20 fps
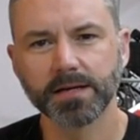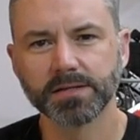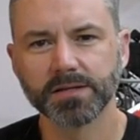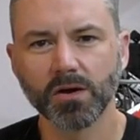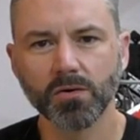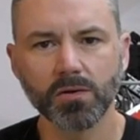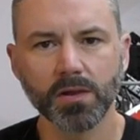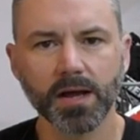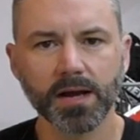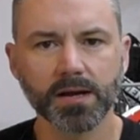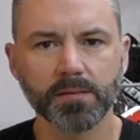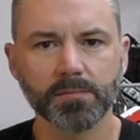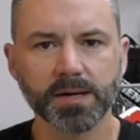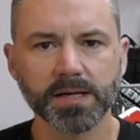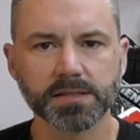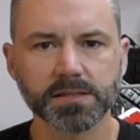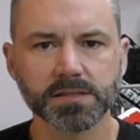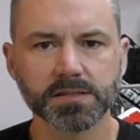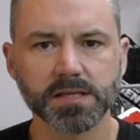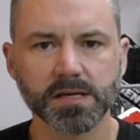I don't like
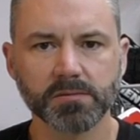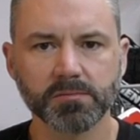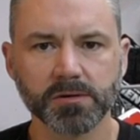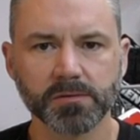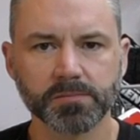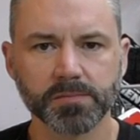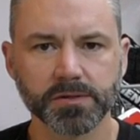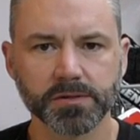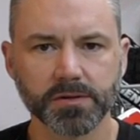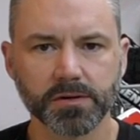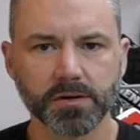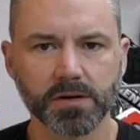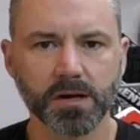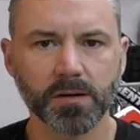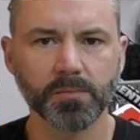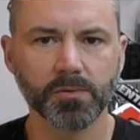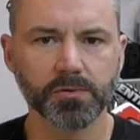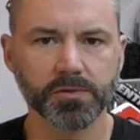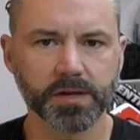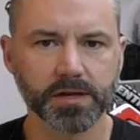about this helmet, but there are a
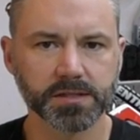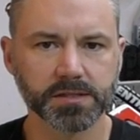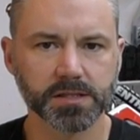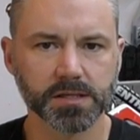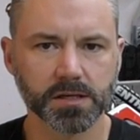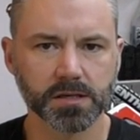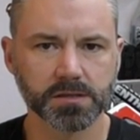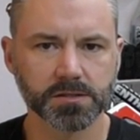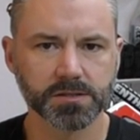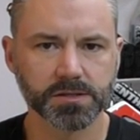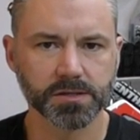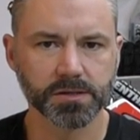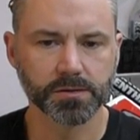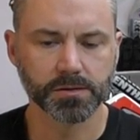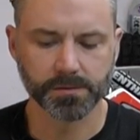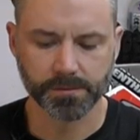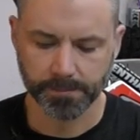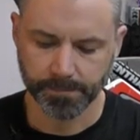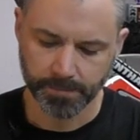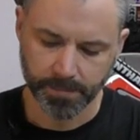couple things to
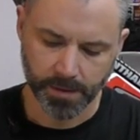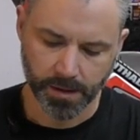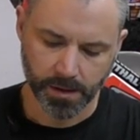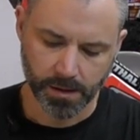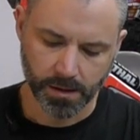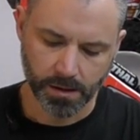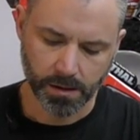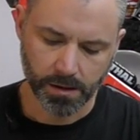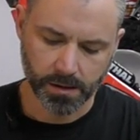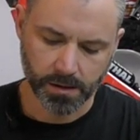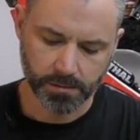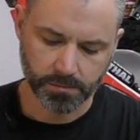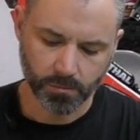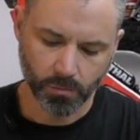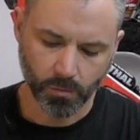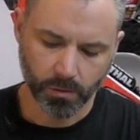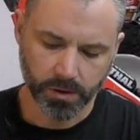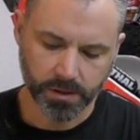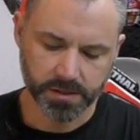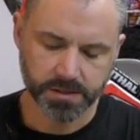consider.
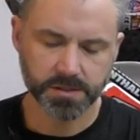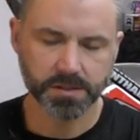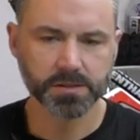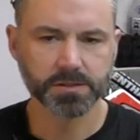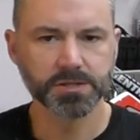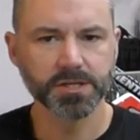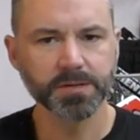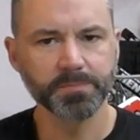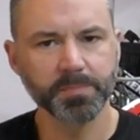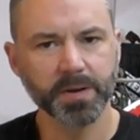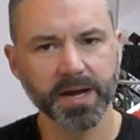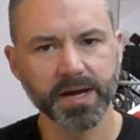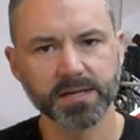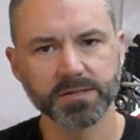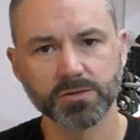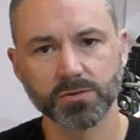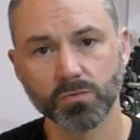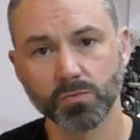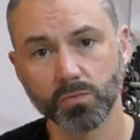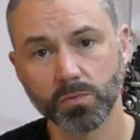One is the cheek
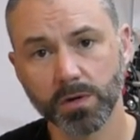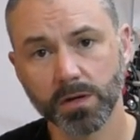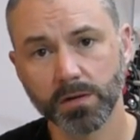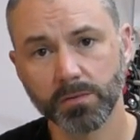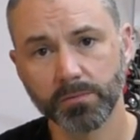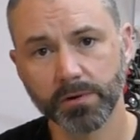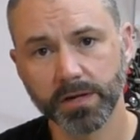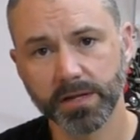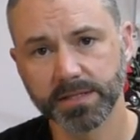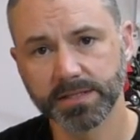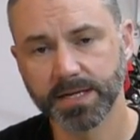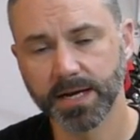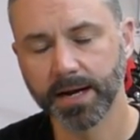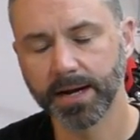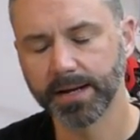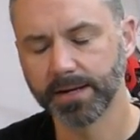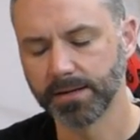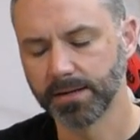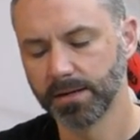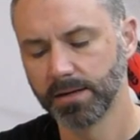pads are really, really
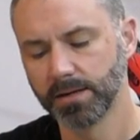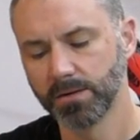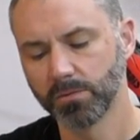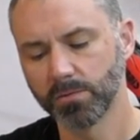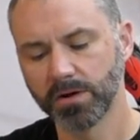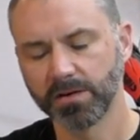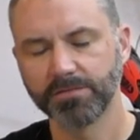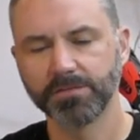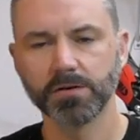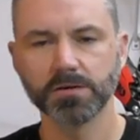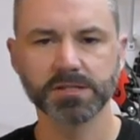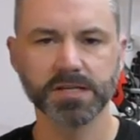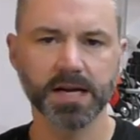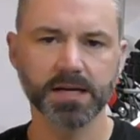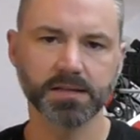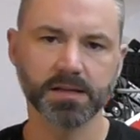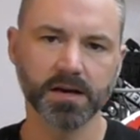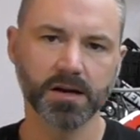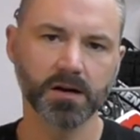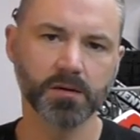tight. When I first
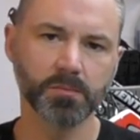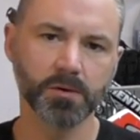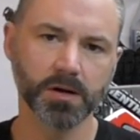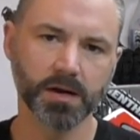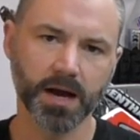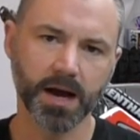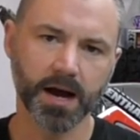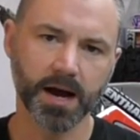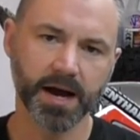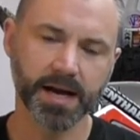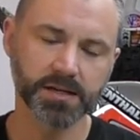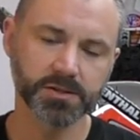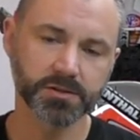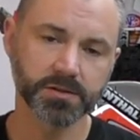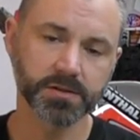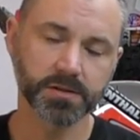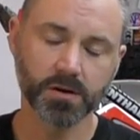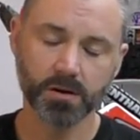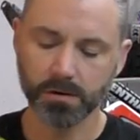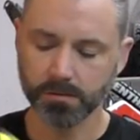got the helmet, I
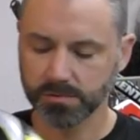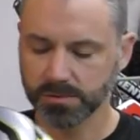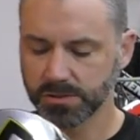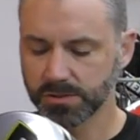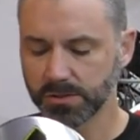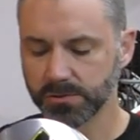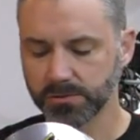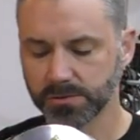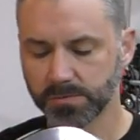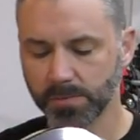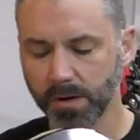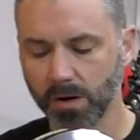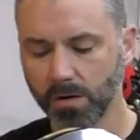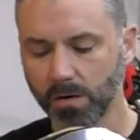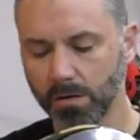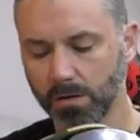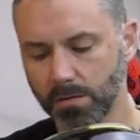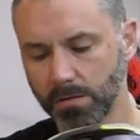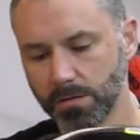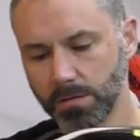actually thought it was too
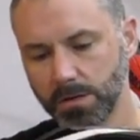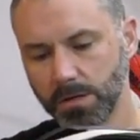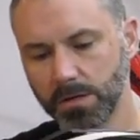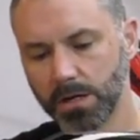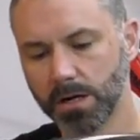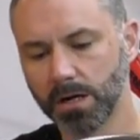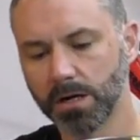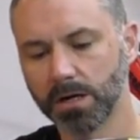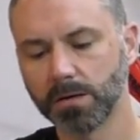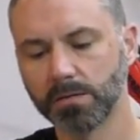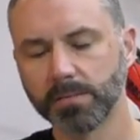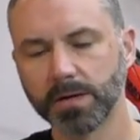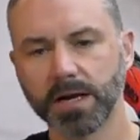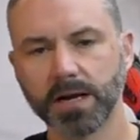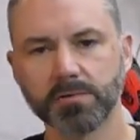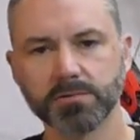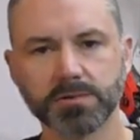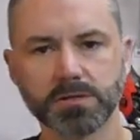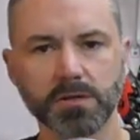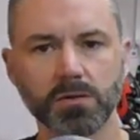small, and
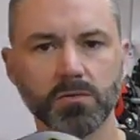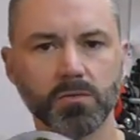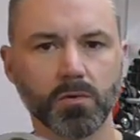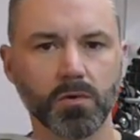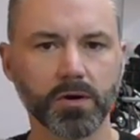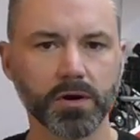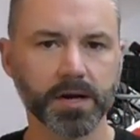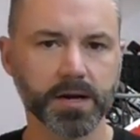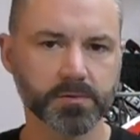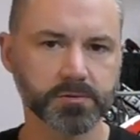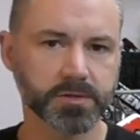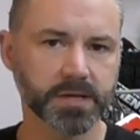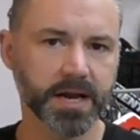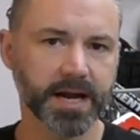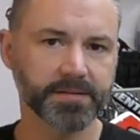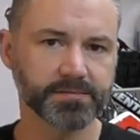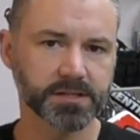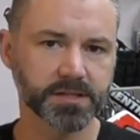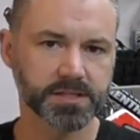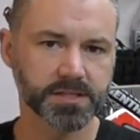I was a little worried I was gonna
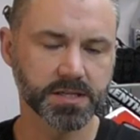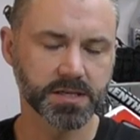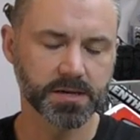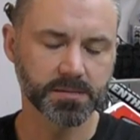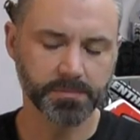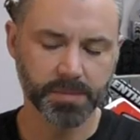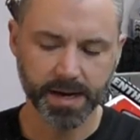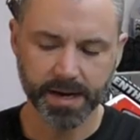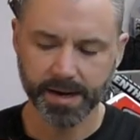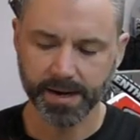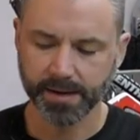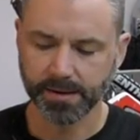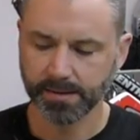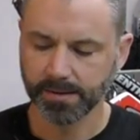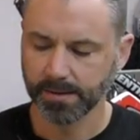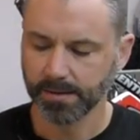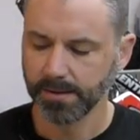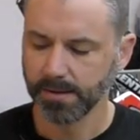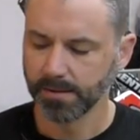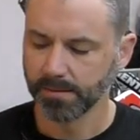have to send it back.
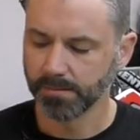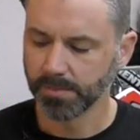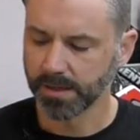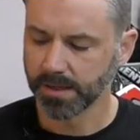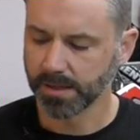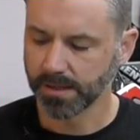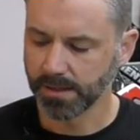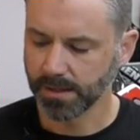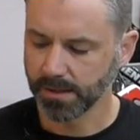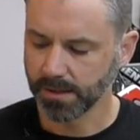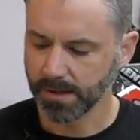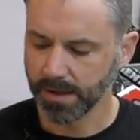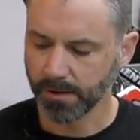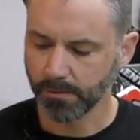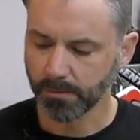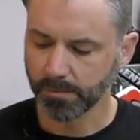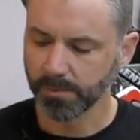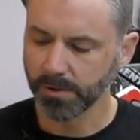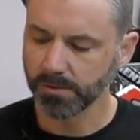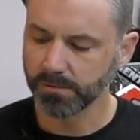But I
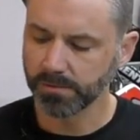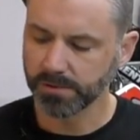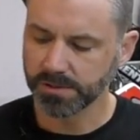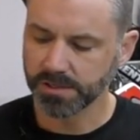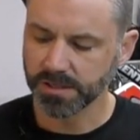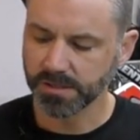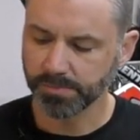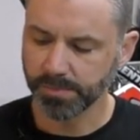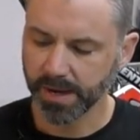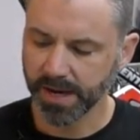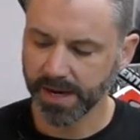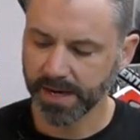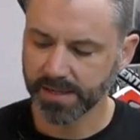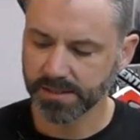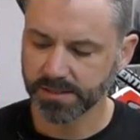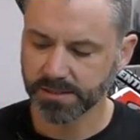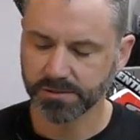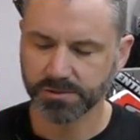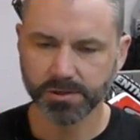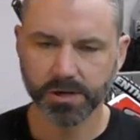removed the cheek
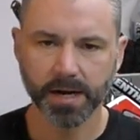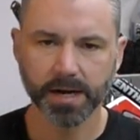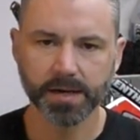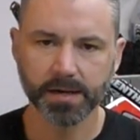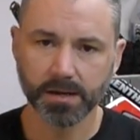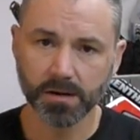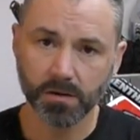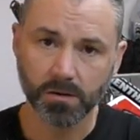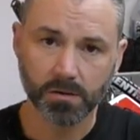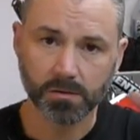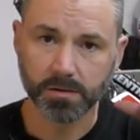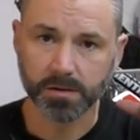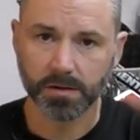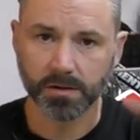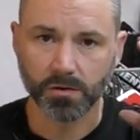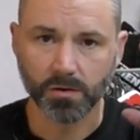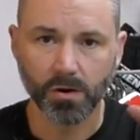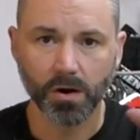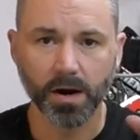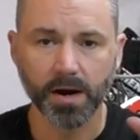pads and tried it on, and
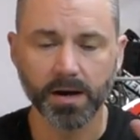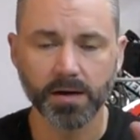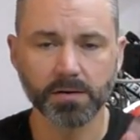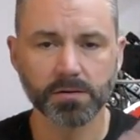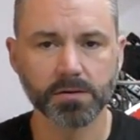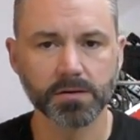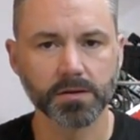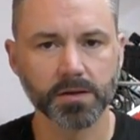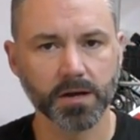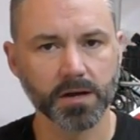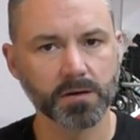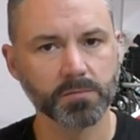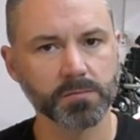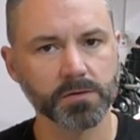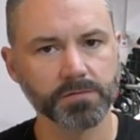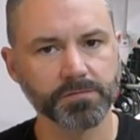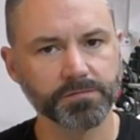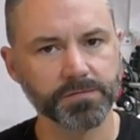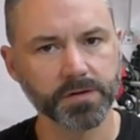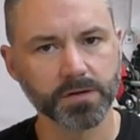the crown of the
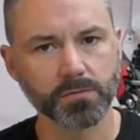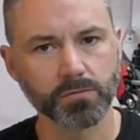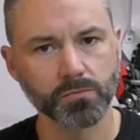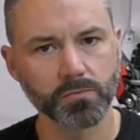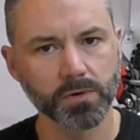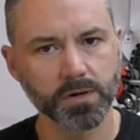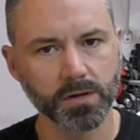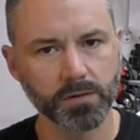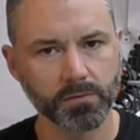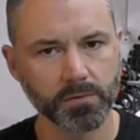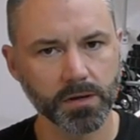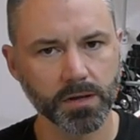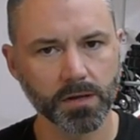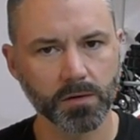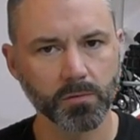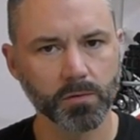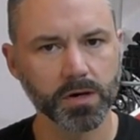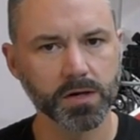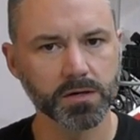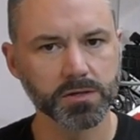helmet fit really, really
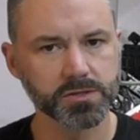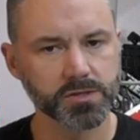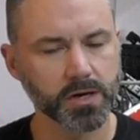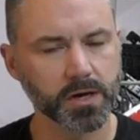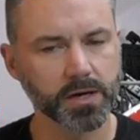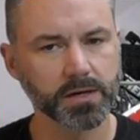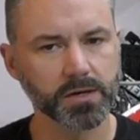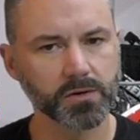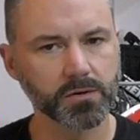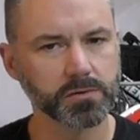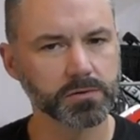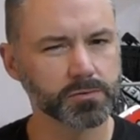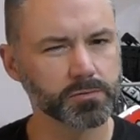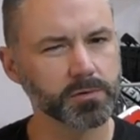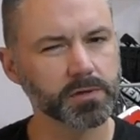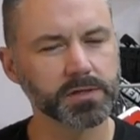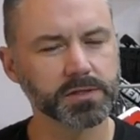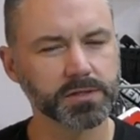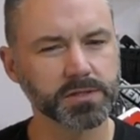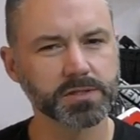well. So I knew it was
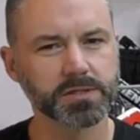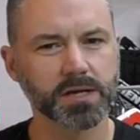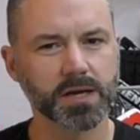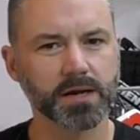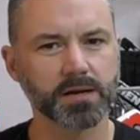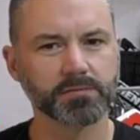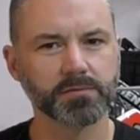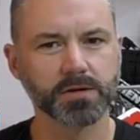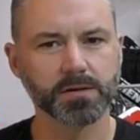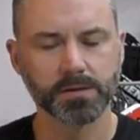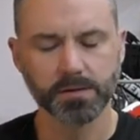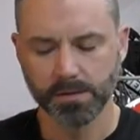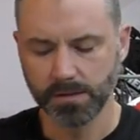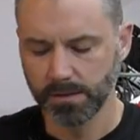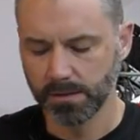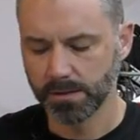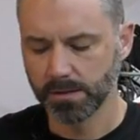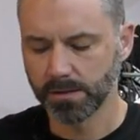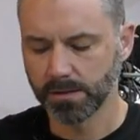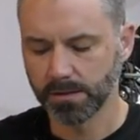really just kind
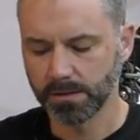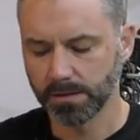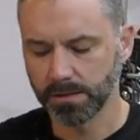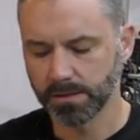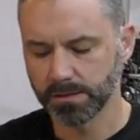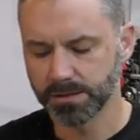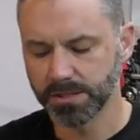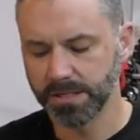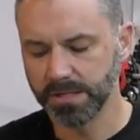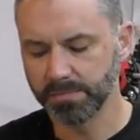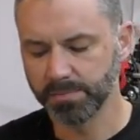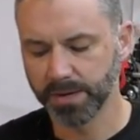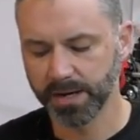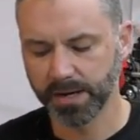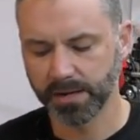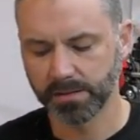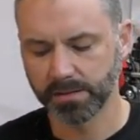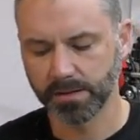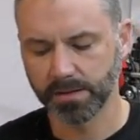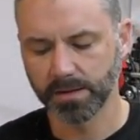of a cheek
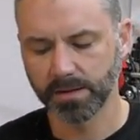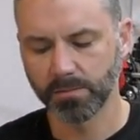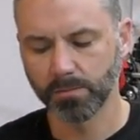pad thing.